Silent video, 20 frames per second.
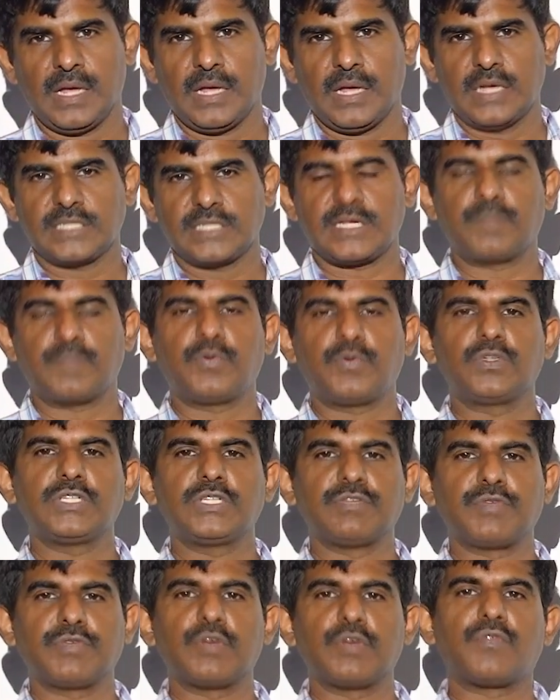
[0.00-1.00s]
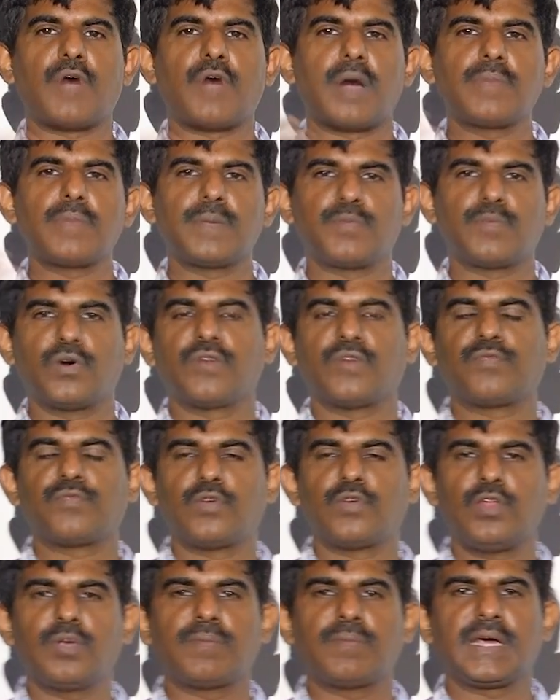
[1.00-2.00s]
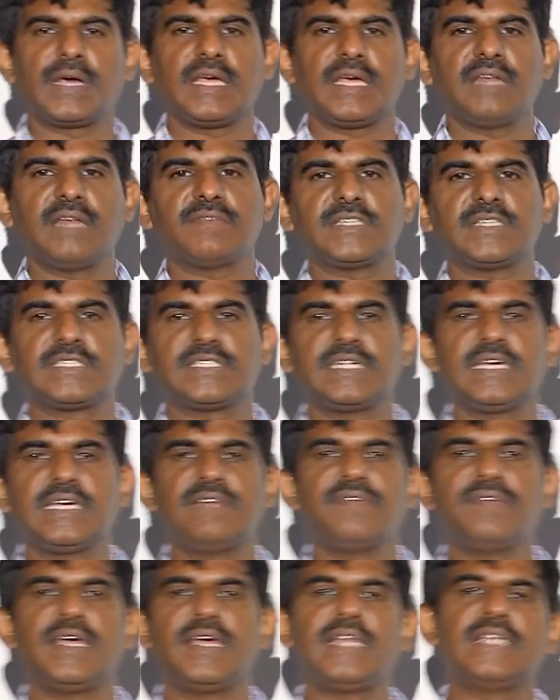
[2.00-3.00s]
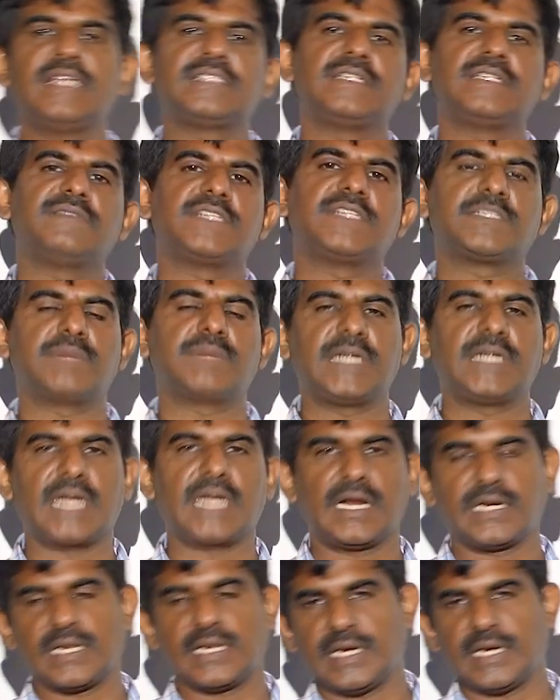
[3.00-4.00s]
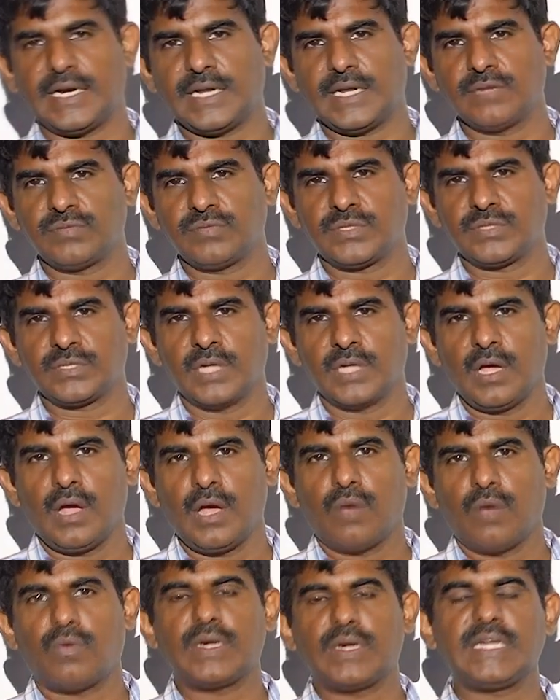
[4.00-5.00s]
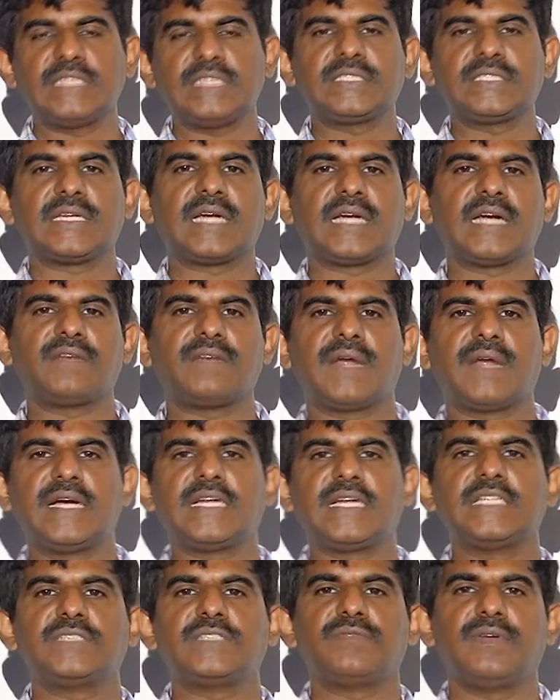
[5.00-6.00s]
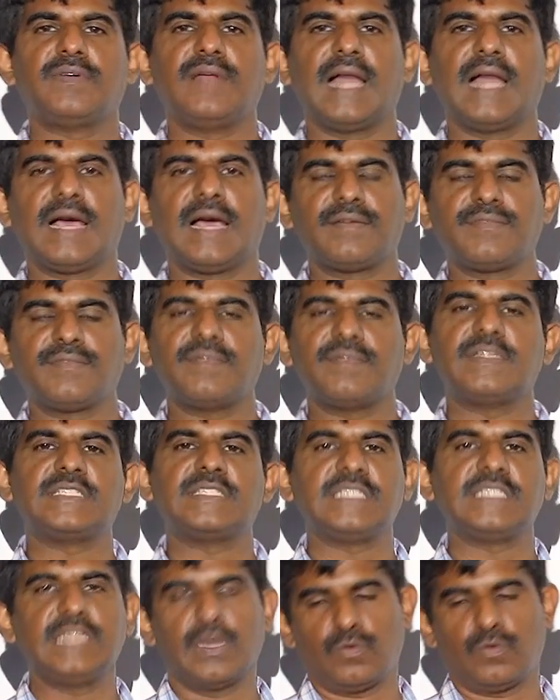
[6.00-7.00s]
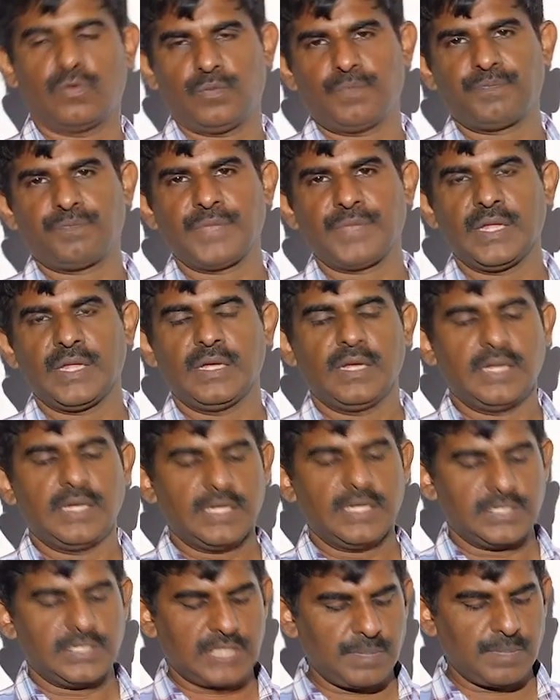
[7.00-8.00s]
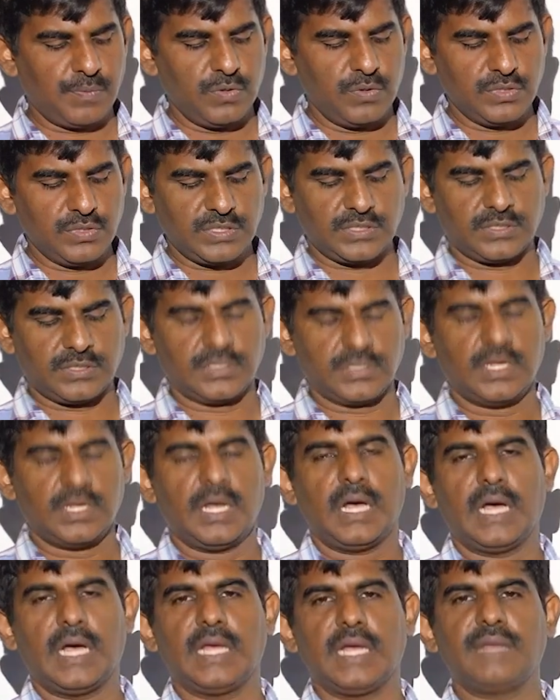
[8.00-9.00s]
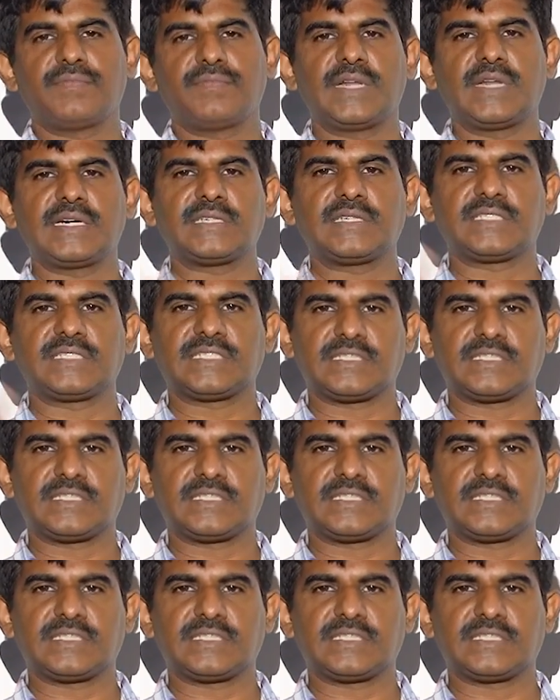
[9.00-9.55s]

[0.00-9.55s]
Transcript: Suppose if you form a portfolio by investing in various investment alternatives, what is that advantage we will have? We will see now. Suppose let